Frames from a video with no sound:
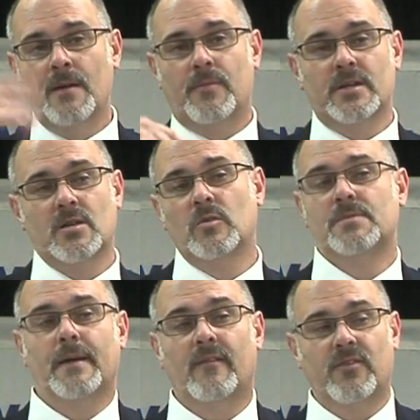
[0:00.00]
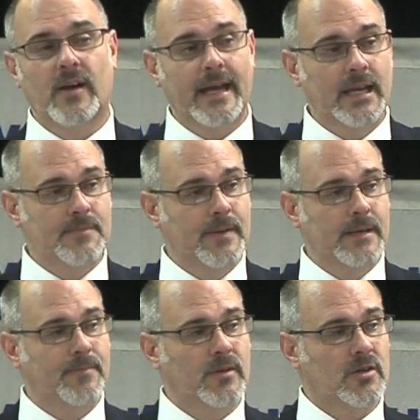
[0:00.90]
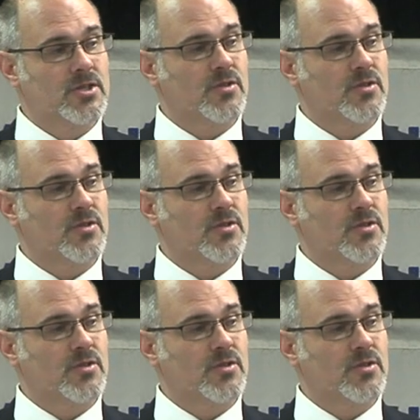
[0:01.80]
Prison was built for 80 people. There's